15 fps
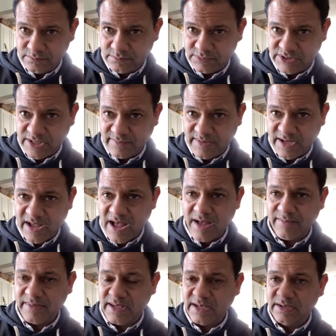send me a
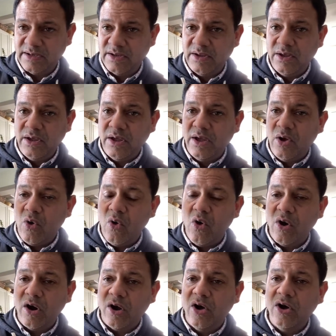comment.
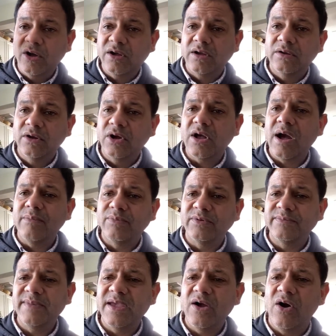Or hook, hook up with
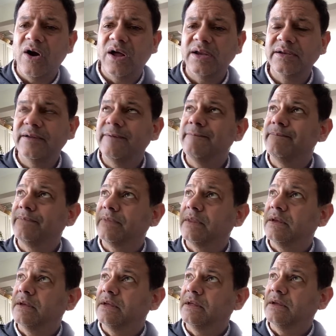me on
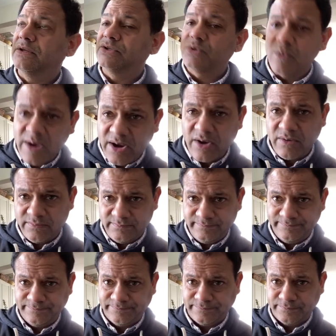Twitter
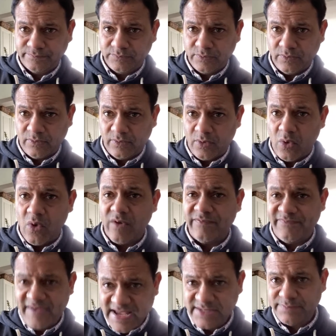or
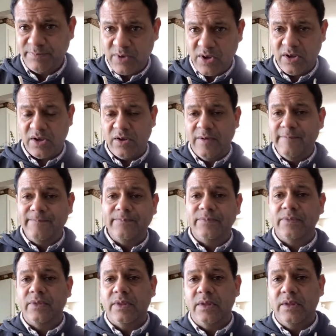Facebook.
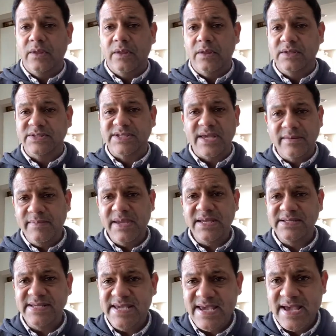Send me a
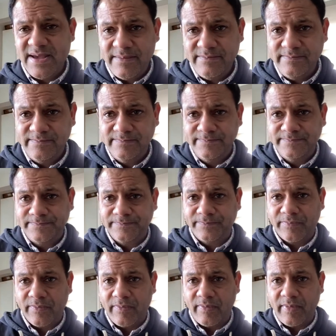D M
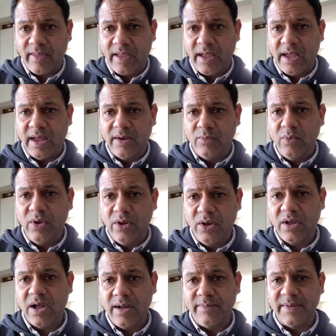and we'll
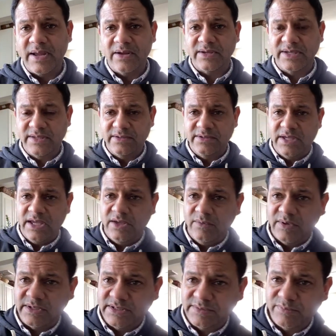hook up and I'll get you
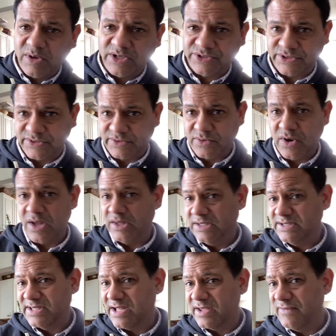one of these brushes. Or at
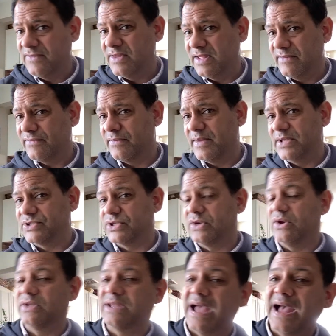least I'll give you the information
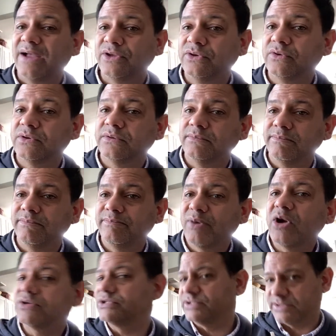on how you can
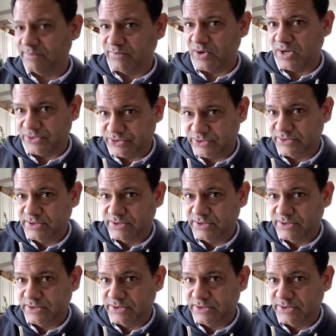purchase a brush.